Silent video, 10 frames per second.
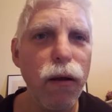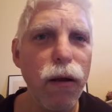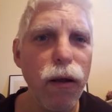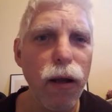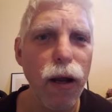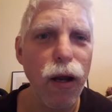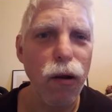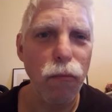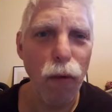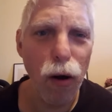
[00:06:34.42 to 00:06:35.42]
In a
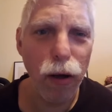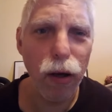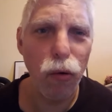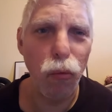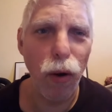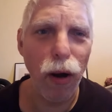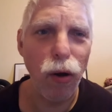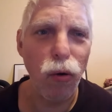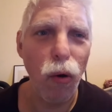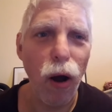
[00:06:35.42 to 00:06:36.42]
market where
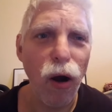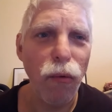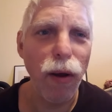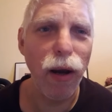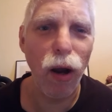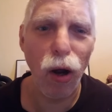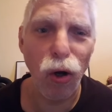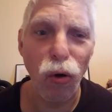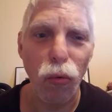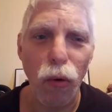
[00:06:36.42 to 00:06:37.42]
you're already
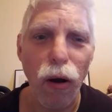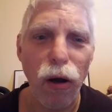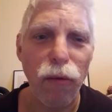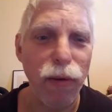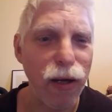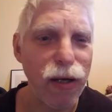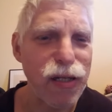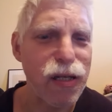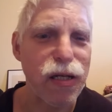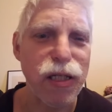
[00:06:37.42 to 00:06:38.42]
underwater because of
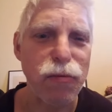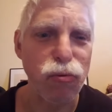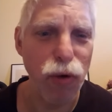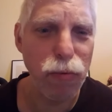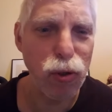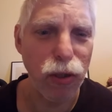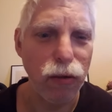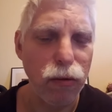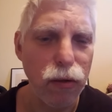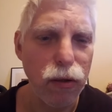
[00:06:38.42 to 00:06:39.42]
the subscription,
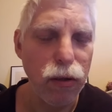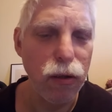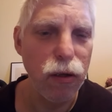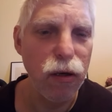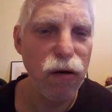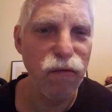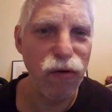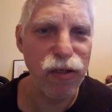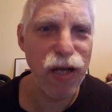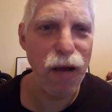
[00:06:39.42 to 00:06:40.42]
for
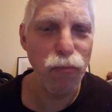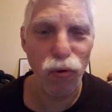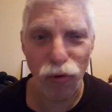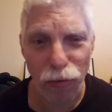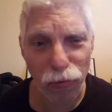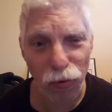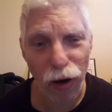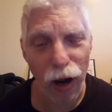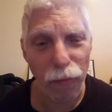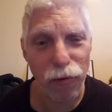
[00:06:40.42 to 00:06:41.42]
example,
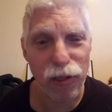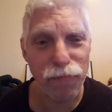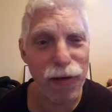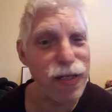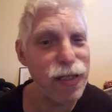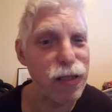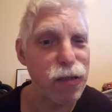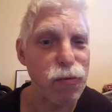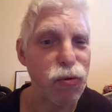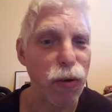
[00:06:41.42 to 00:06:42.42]
CryptoHopper's basic
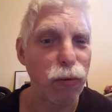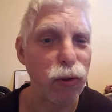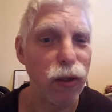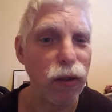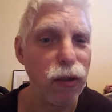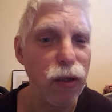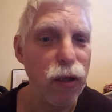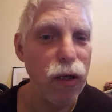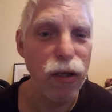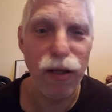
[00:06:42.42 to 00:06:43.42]
subscription,
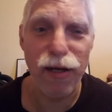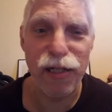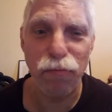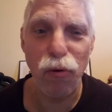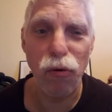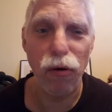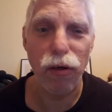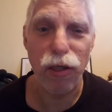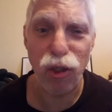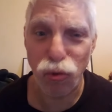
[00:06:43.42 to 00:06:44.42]
the Explorer,
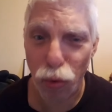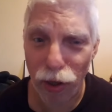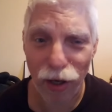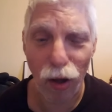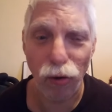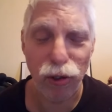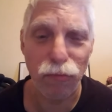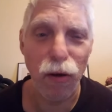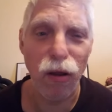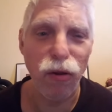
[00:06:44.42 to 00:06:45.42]
is $20 a month.